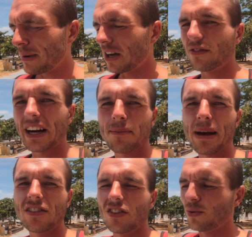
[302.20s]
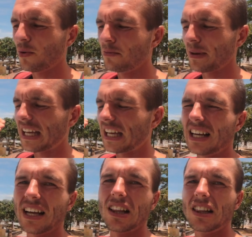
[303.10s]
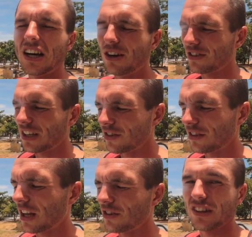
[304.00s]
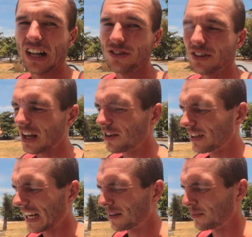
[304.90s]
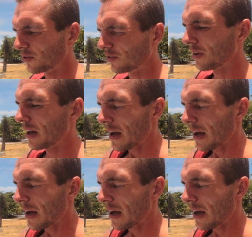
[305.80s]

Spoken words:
of meat on a regular basis. We wouldn't be killing loads and loads and loads and loads and loads of animals.